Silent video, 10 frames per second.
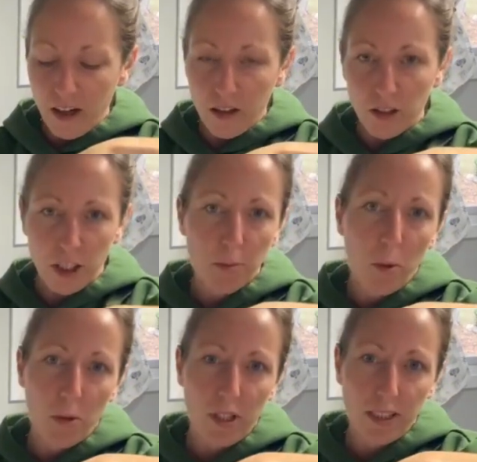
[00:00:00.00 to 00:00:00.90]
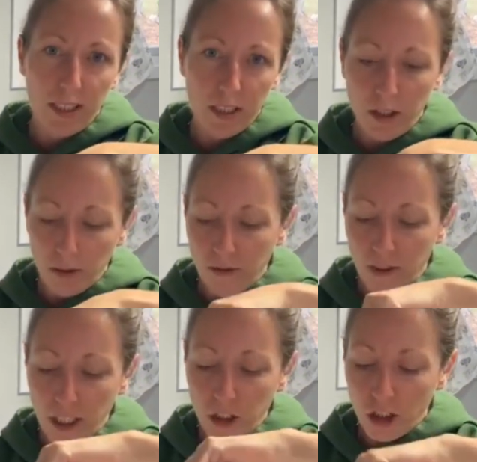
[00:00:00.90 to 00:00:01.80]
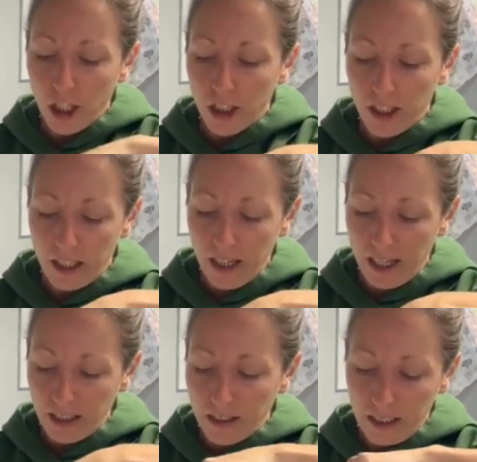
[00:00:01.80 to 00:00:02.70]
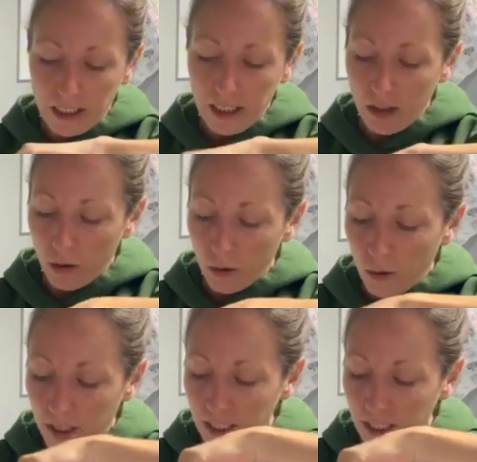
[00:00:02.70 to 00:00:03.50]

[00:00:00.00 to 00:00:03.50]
I'll just pour this into a fresh jar and clean the old